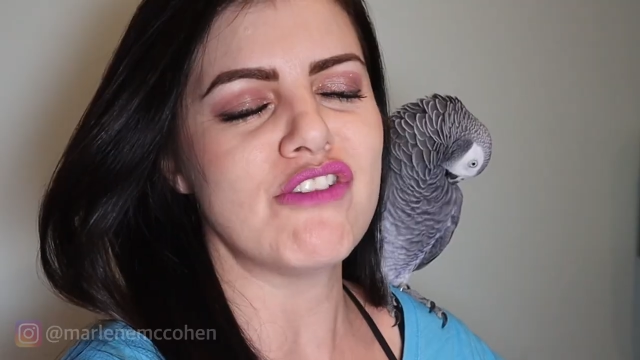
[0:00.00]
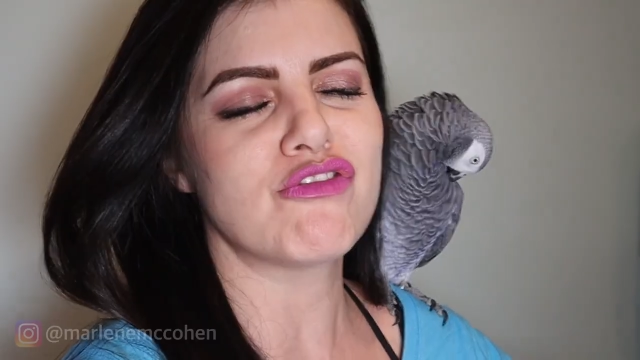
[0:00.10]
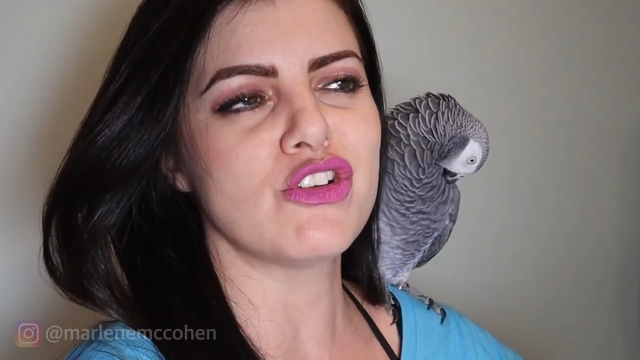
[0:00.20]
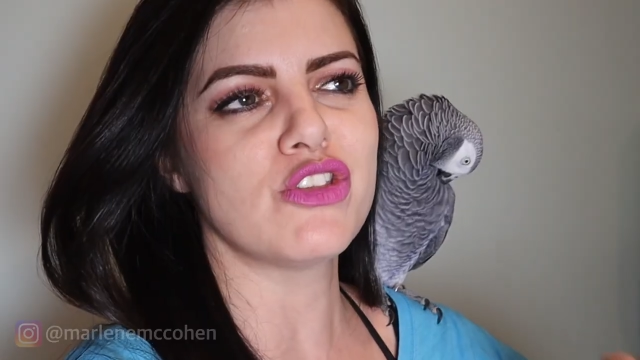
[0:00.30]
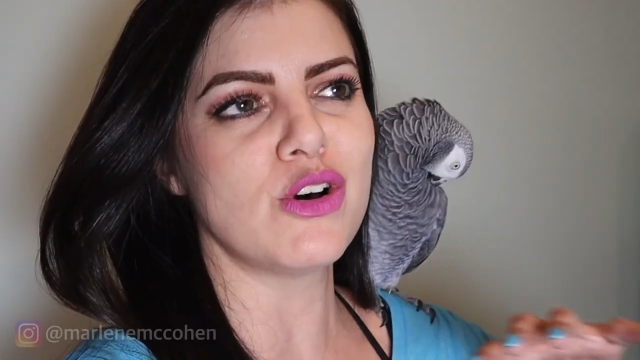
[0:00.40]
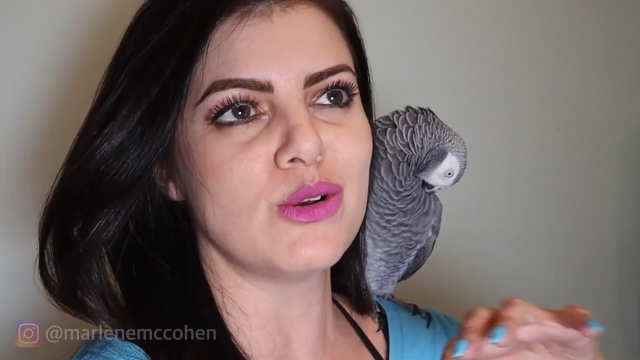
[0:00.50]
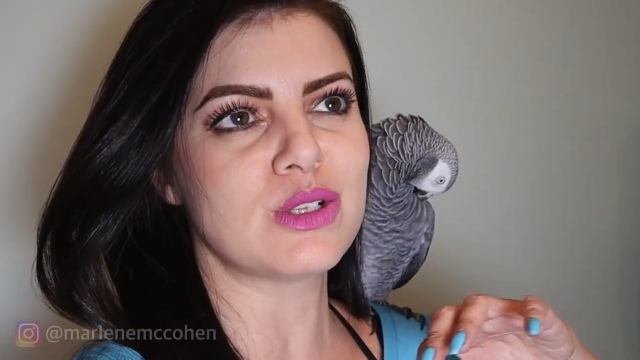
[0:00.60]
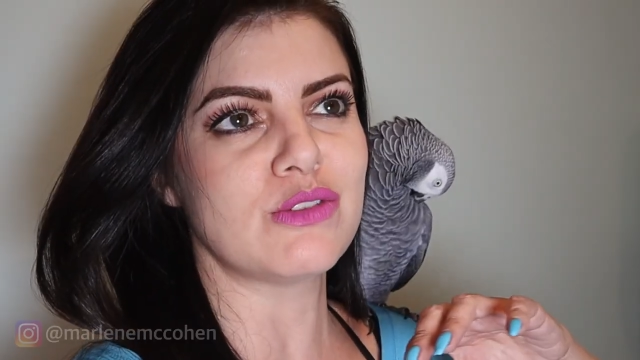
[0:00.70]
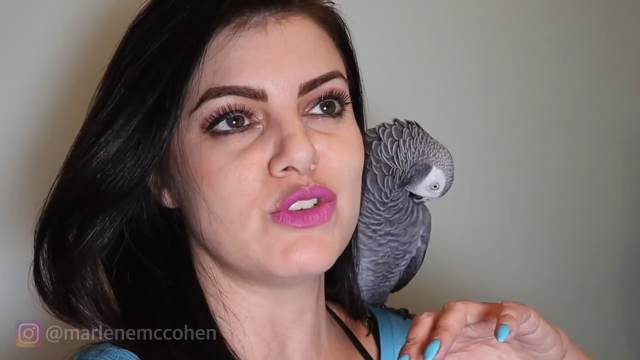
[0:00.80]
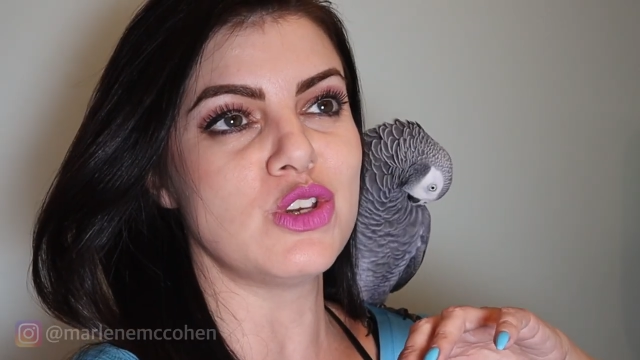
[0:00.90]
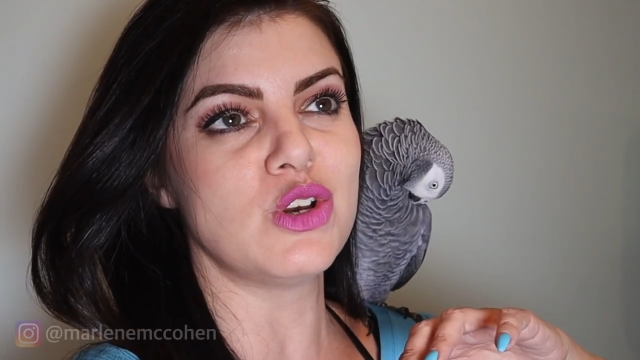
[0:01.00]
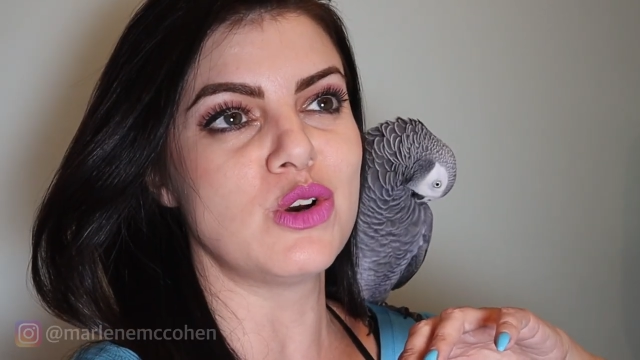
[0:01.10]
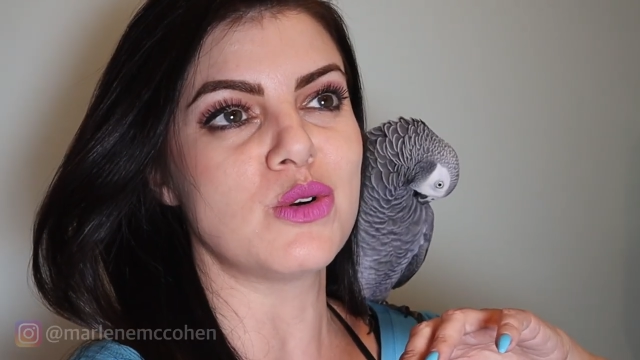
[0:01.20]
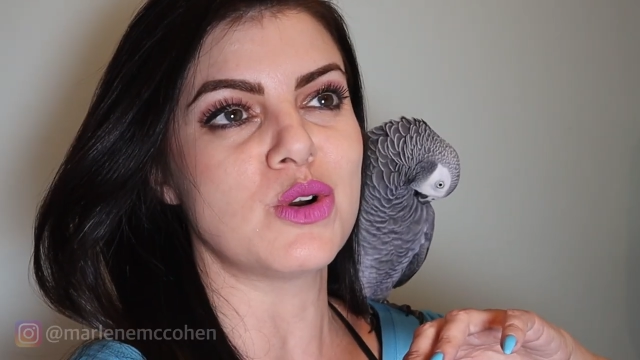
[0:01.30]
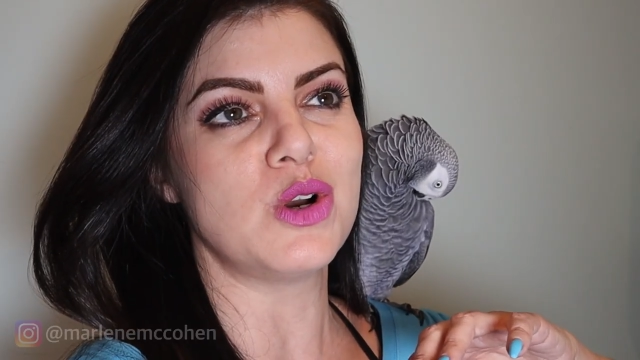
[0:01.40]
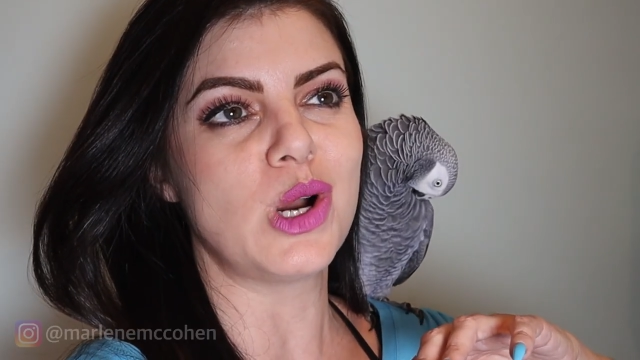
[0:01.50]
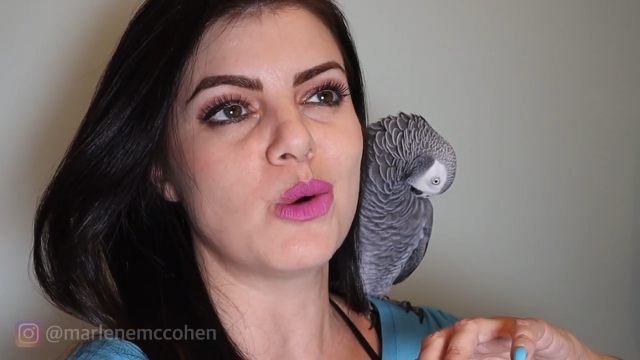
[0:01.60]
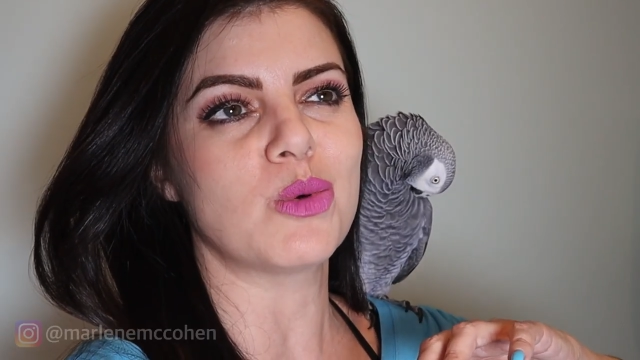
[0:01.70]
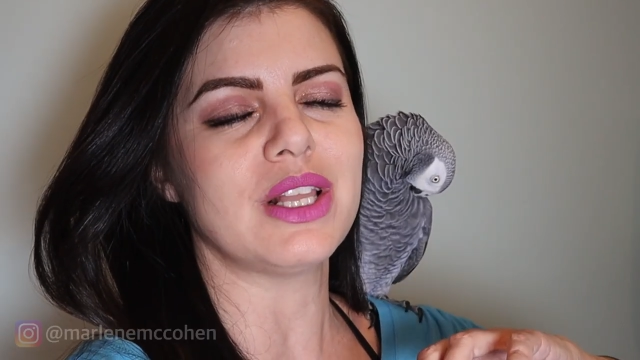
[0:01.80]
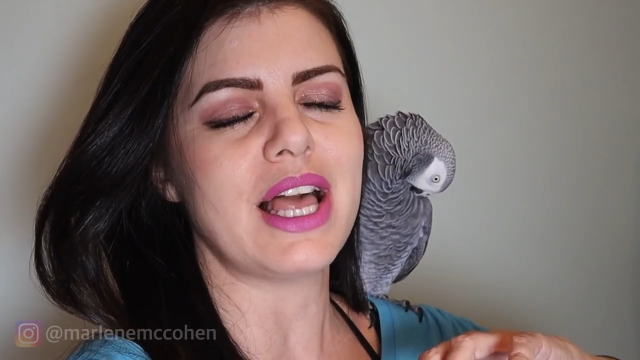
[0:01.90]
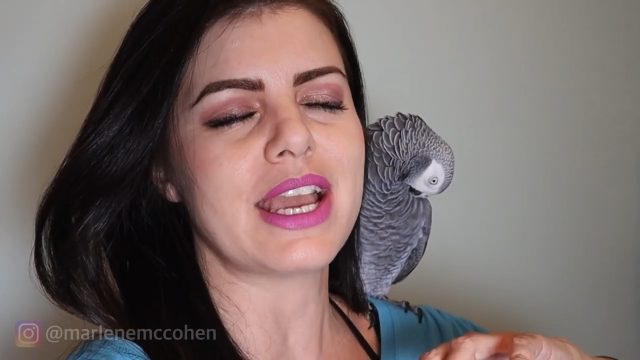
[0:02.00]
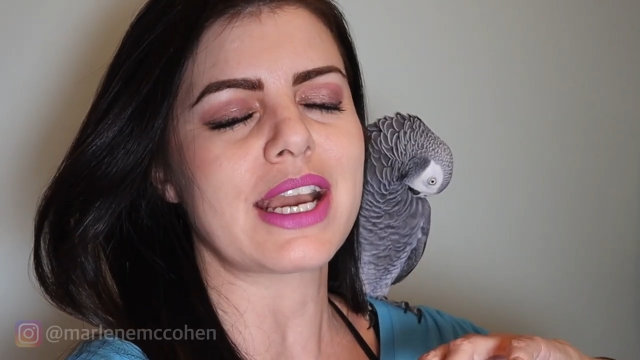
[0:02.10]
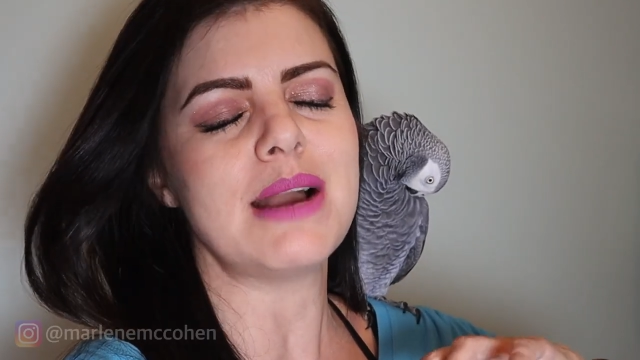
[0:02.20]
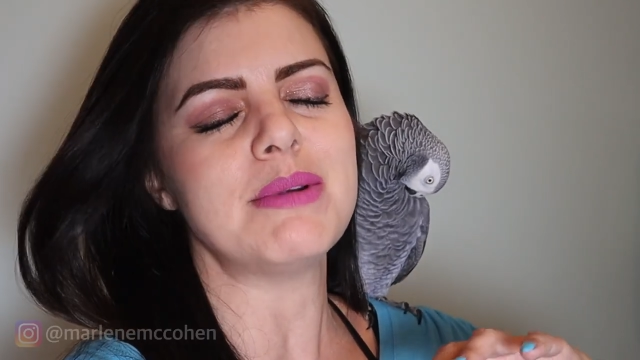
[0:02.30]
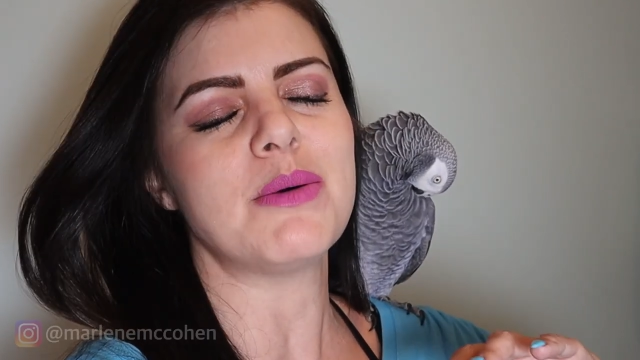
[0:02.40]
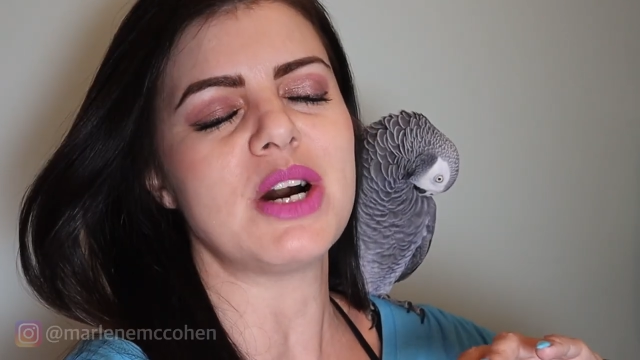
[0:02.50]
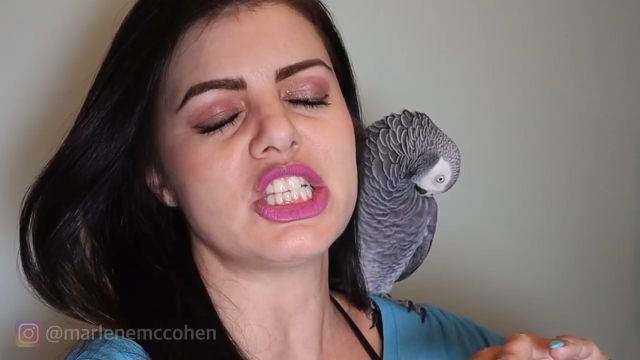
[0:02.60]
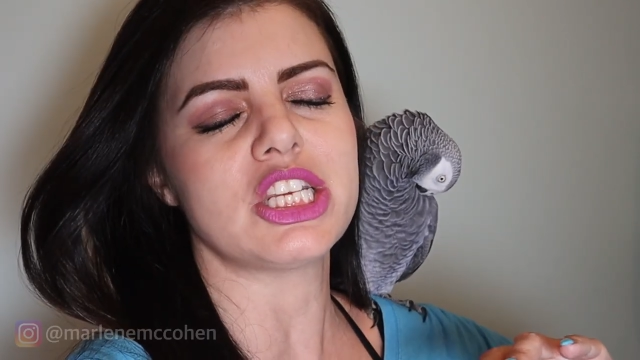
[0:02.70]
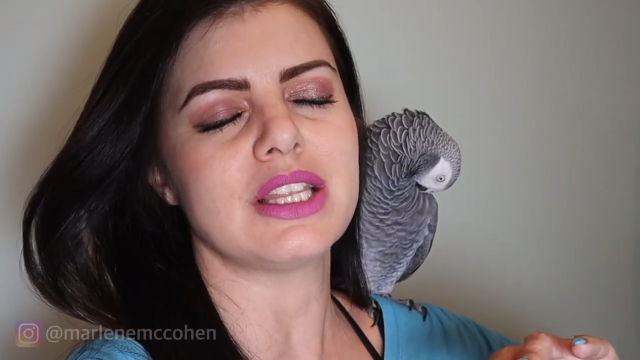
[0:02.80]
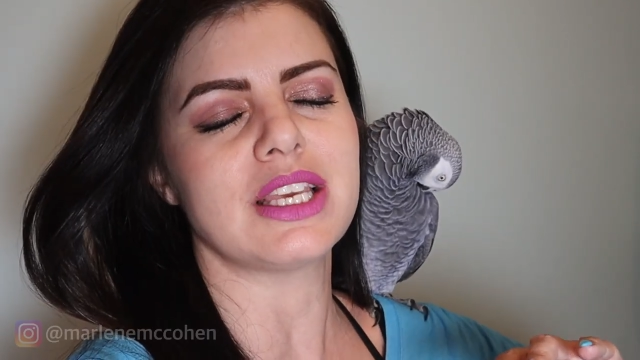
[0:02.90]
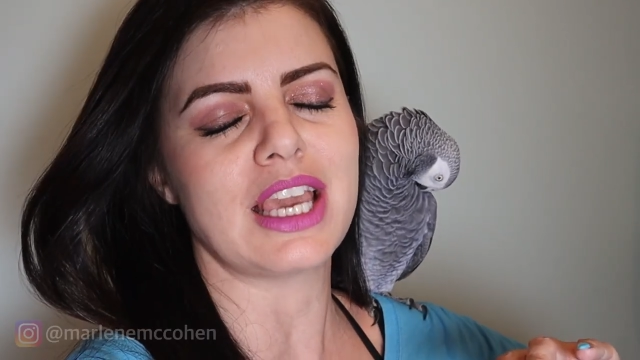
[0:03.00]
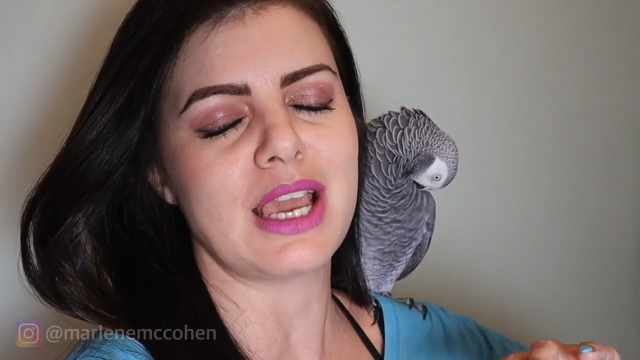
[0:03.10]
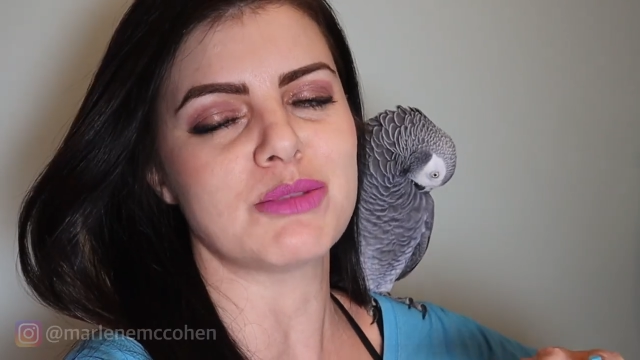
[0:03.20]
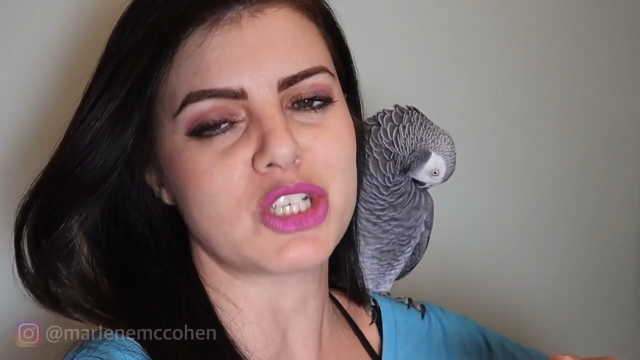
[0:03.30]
And for those of you who were like, I'm not watching the game